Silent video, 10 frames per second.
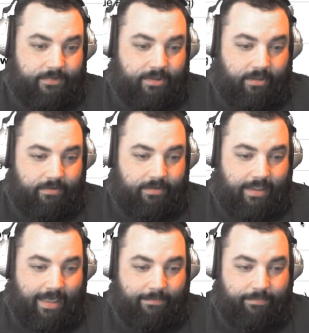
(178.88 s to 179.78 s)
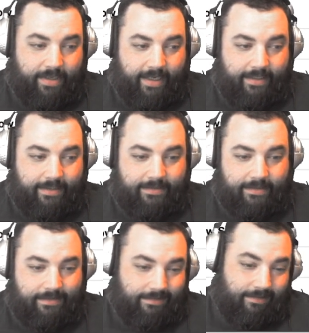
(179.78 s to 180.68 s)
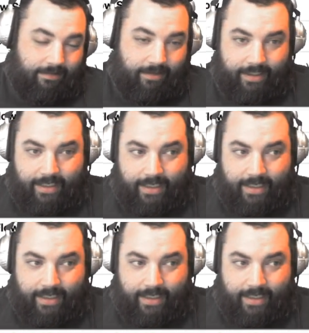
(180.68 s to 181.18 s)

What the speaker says: So not bad, decent, all right